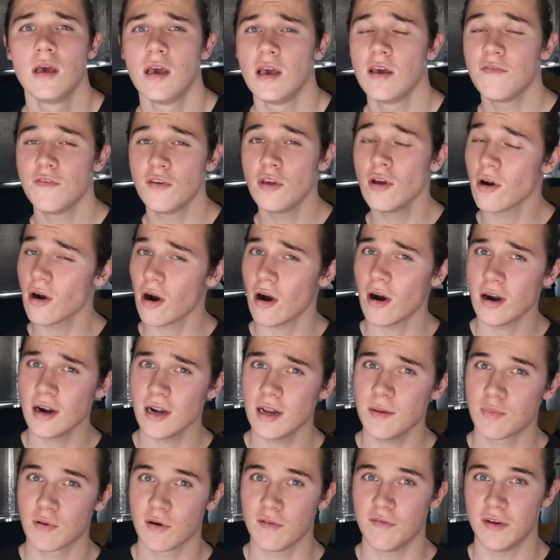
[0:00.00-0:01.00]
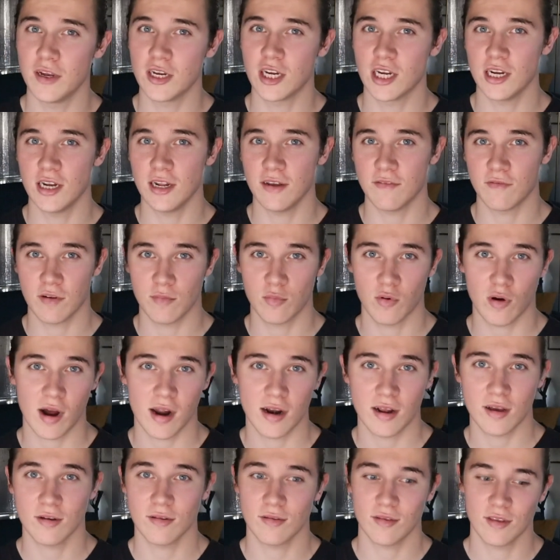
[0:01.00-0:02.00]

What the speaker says: If you're already proficient at vibrato,